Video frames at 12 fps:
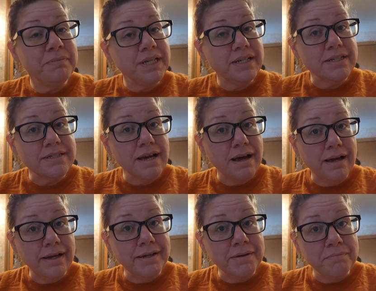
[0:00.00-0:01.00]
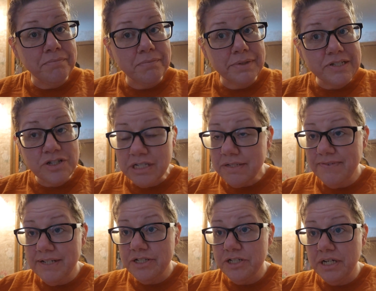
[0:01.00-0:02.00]
because I'm
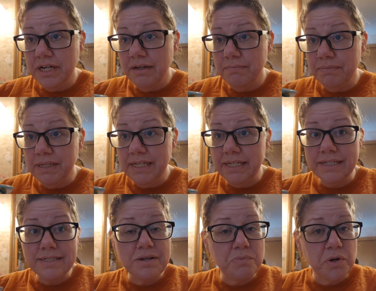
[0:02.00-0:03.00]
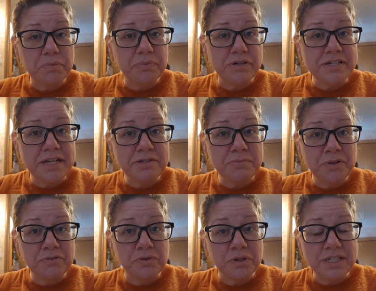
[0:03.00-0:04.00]
just finishing up getting somewhat
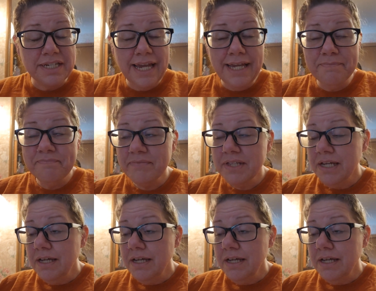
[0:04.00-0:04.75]
presentable for the day.